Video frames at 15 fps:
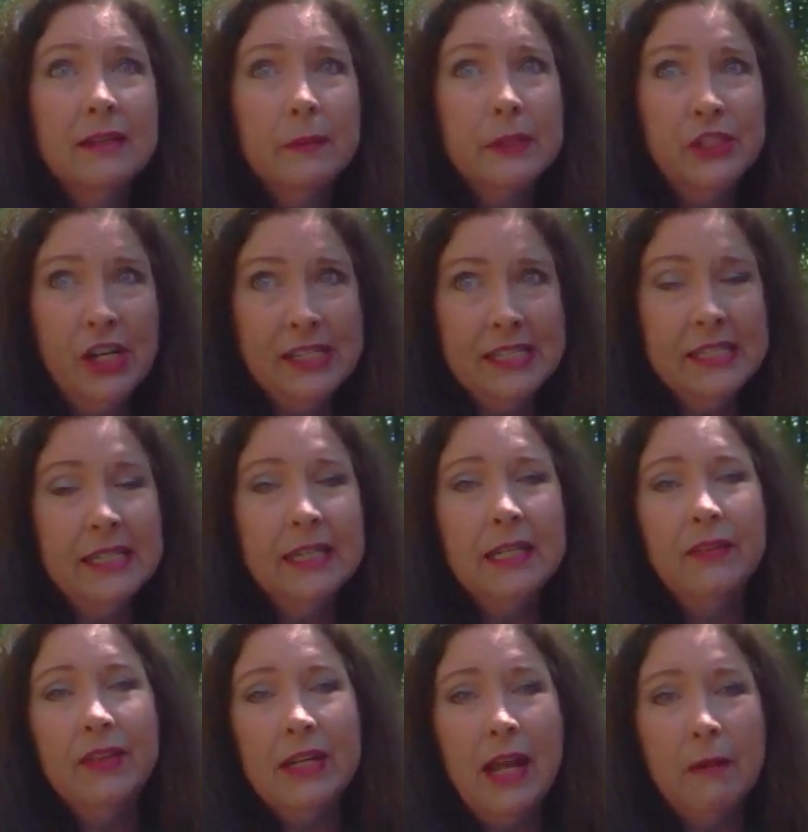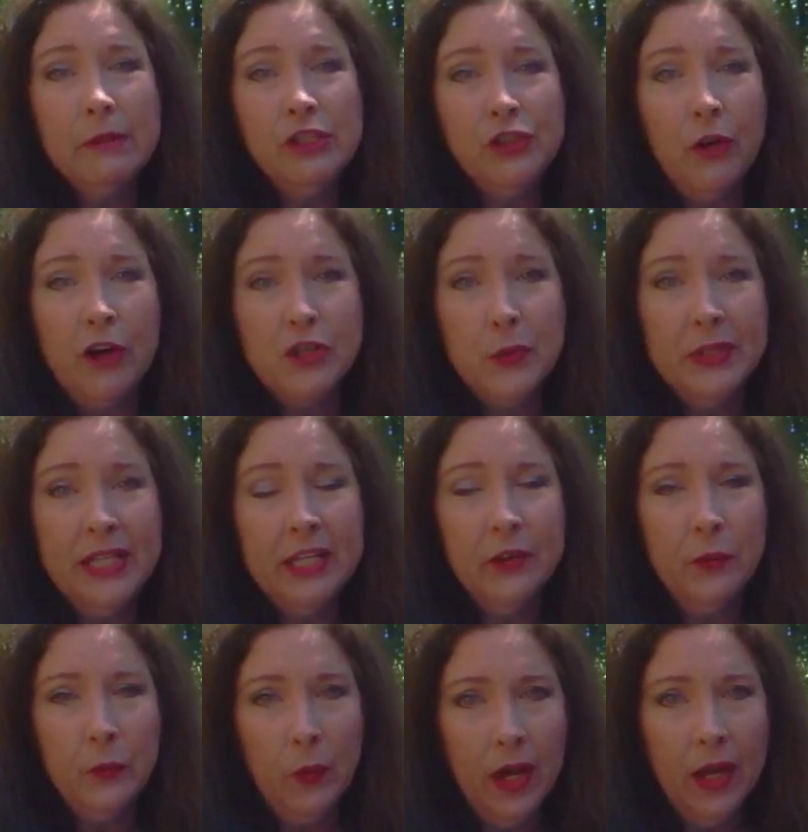which I did, and then I was charged with hit
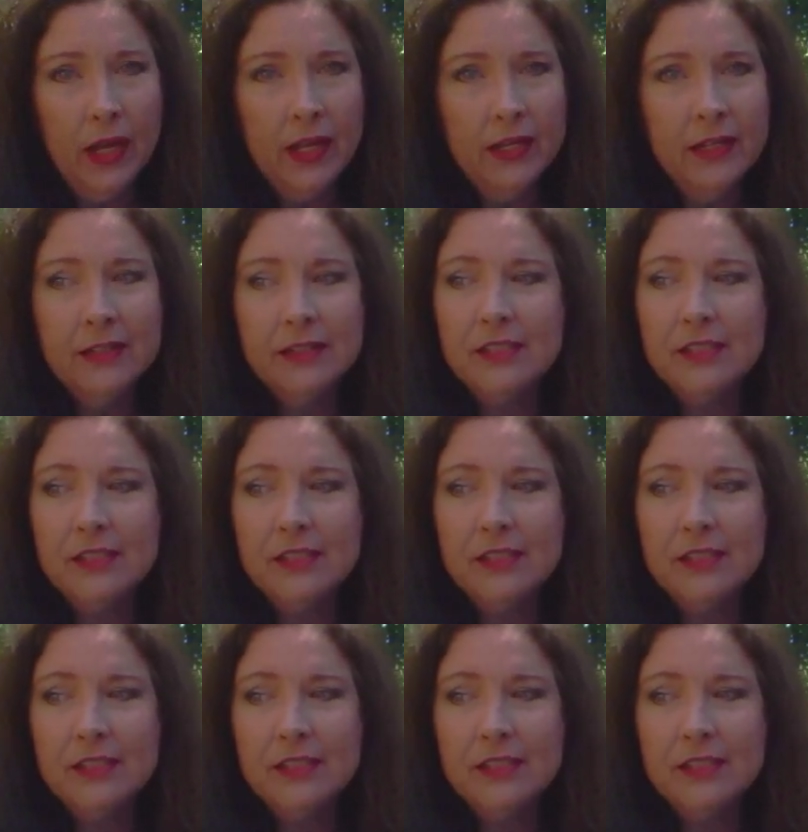and run.